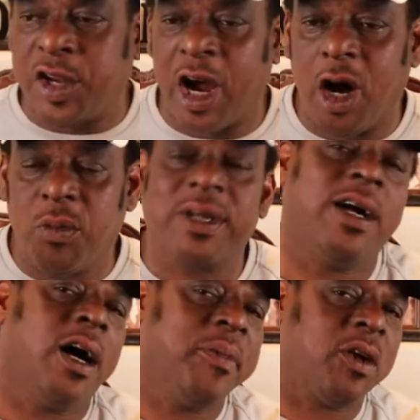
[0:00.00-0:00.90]
Daryl would
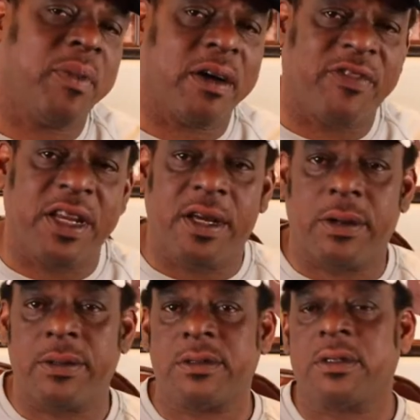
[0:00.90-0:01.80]
come in on my
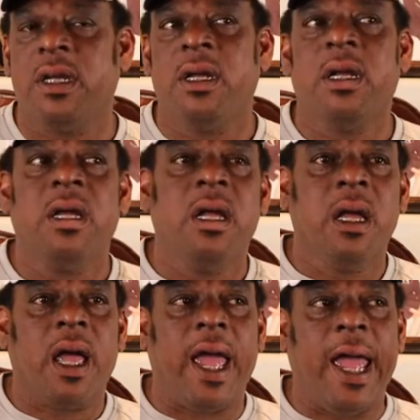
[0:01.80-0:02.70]
videos
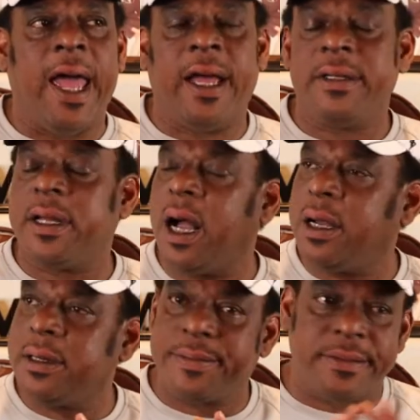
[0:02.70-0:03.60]
and
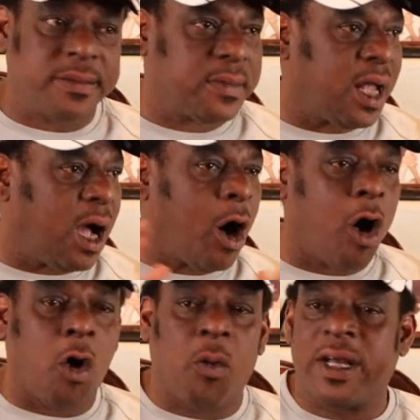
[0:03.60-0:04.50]

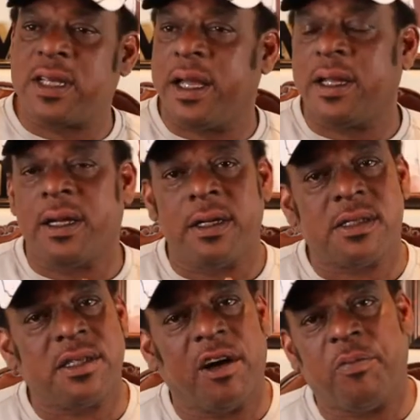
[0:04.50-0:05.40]
always, hey,
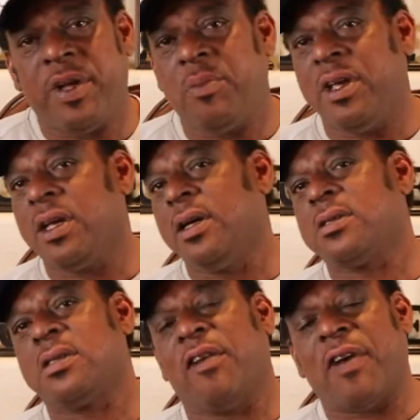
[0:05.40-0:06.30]
good stuff, PB,
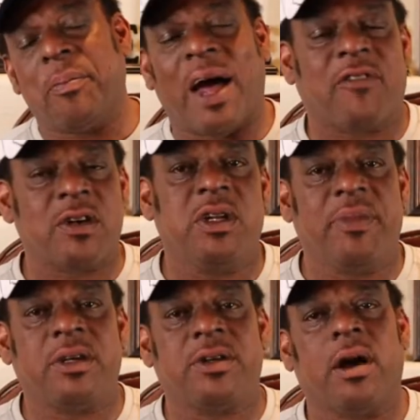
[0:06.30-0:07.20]
good stuff. I, I
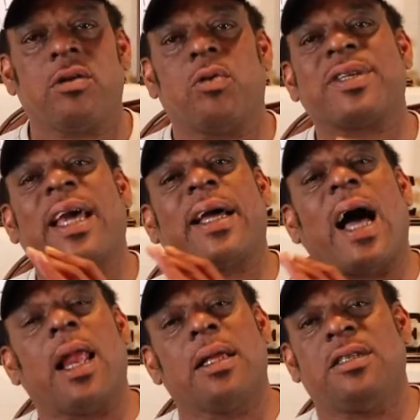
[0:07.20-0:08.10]
virtually met Daryl on
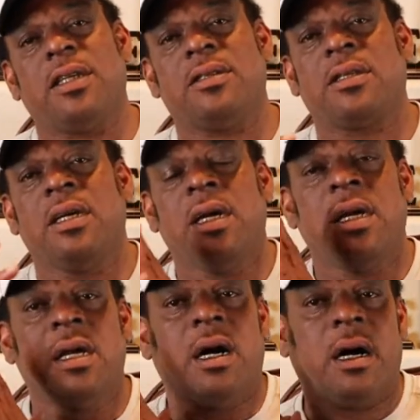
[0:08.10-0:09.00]
Cakeologies
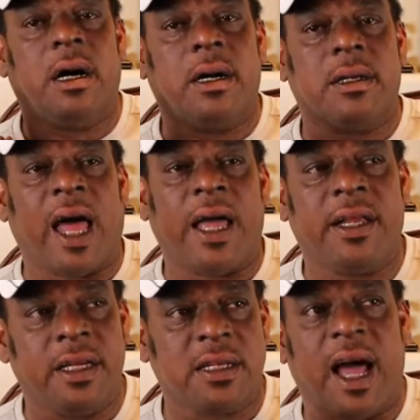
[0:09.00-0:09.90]
uh,
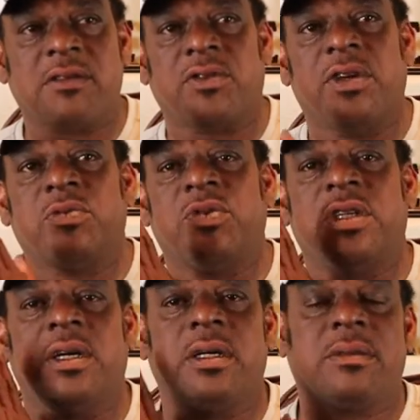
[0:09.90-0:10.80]
in his live streams
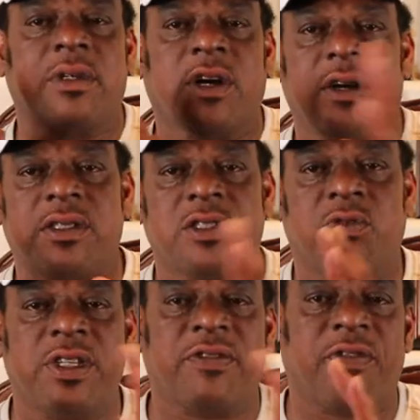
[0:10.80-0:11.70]
when the current
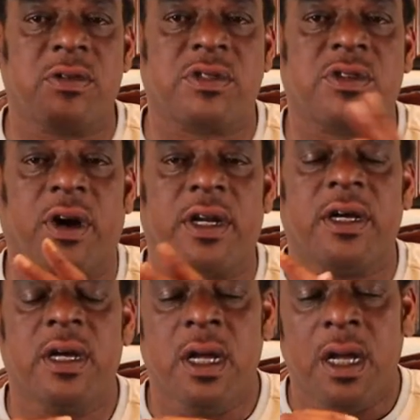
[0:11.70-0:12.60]
situation first
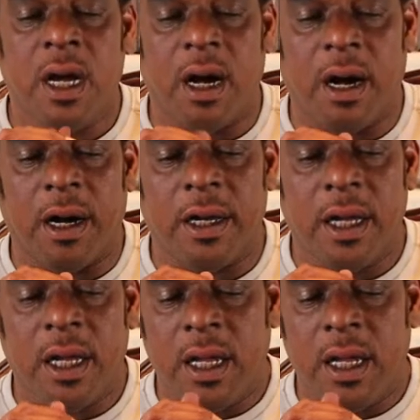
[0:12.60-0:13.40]
started. Uh,